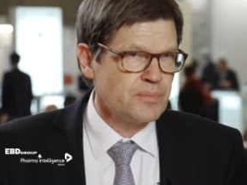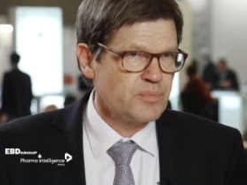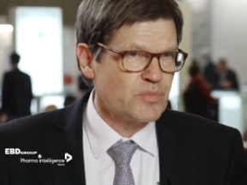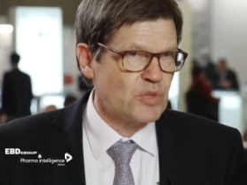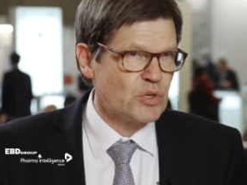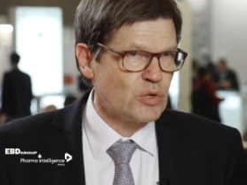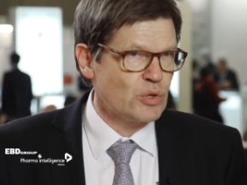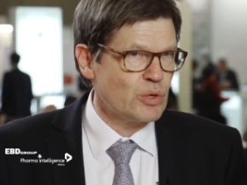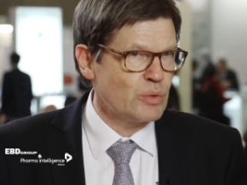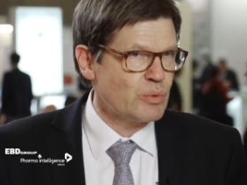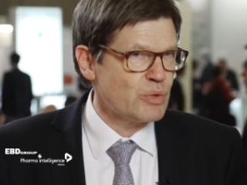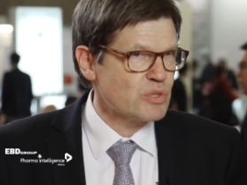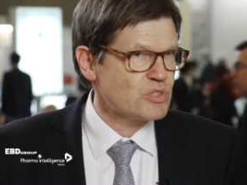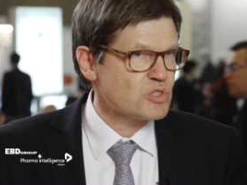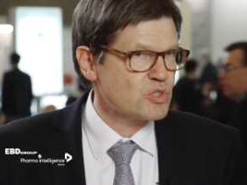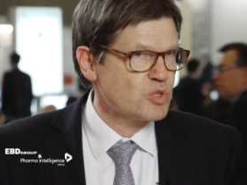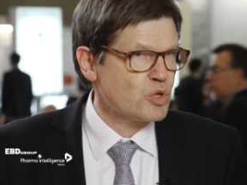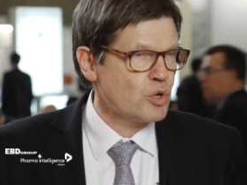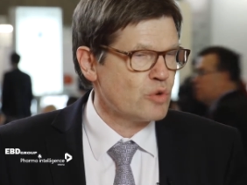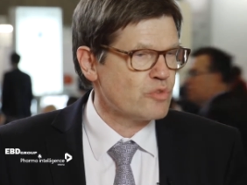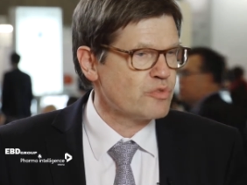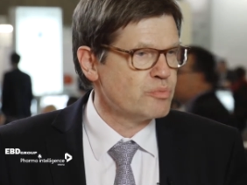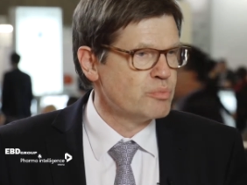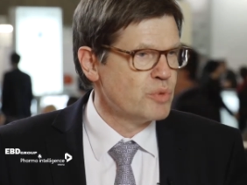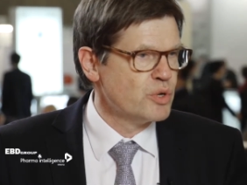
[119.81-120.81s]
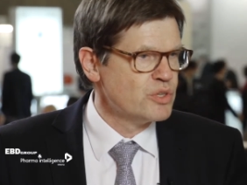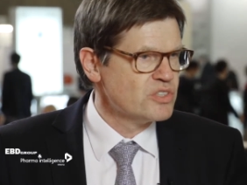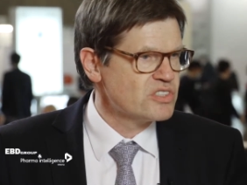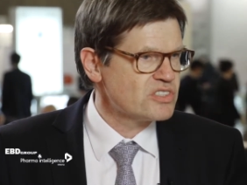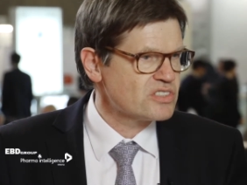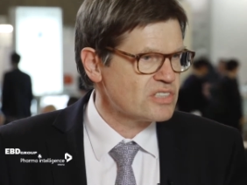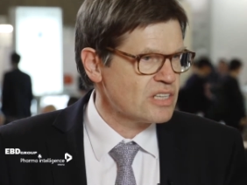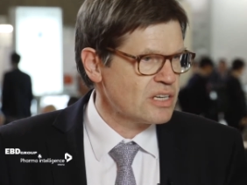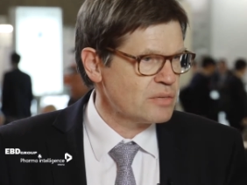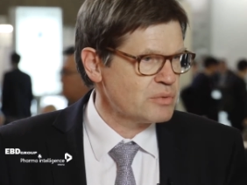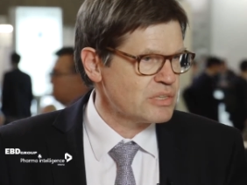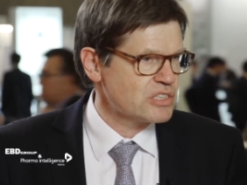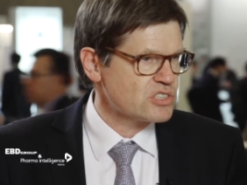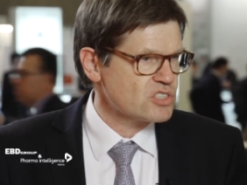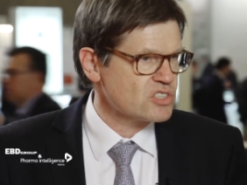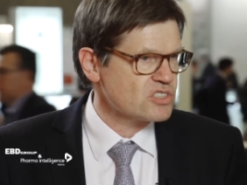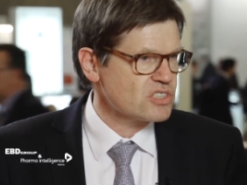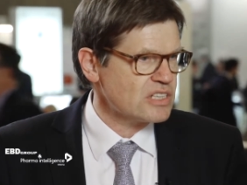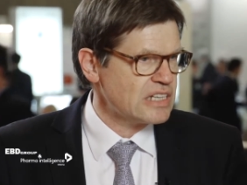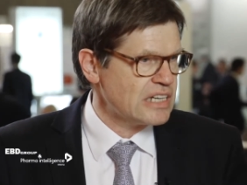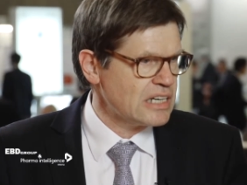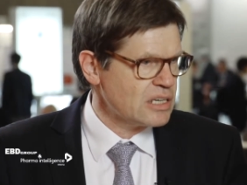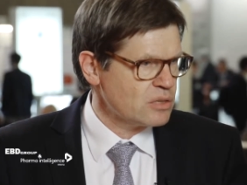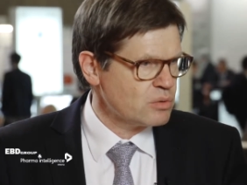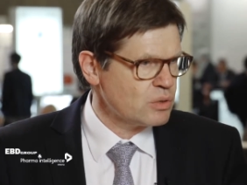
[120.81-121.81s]
the University of Münster, which is
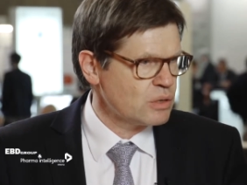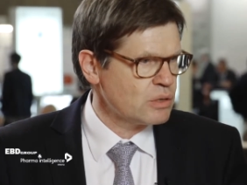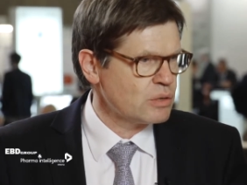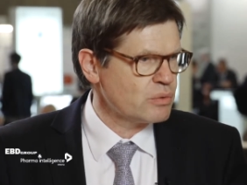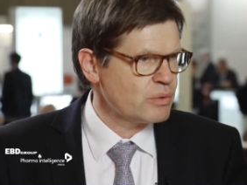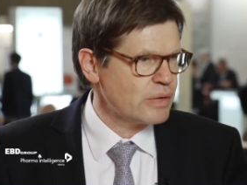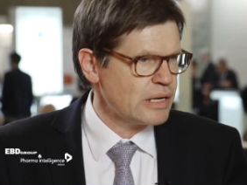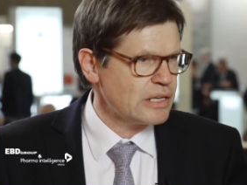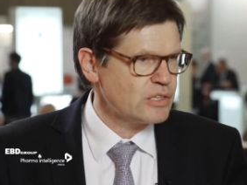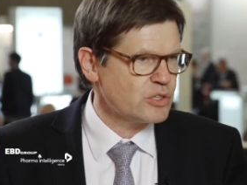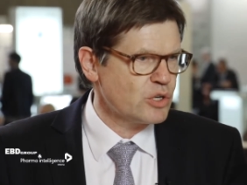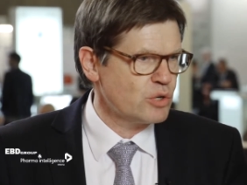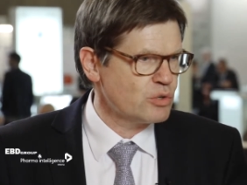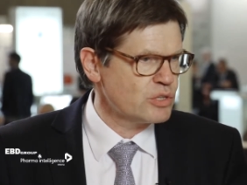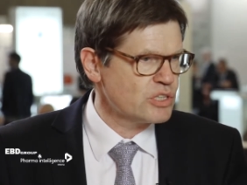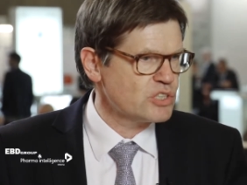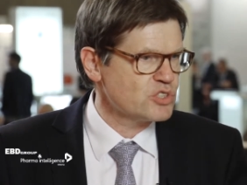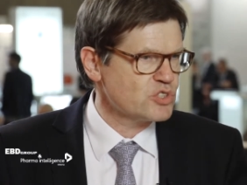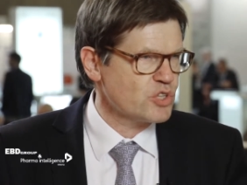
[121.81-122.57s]
equally well known in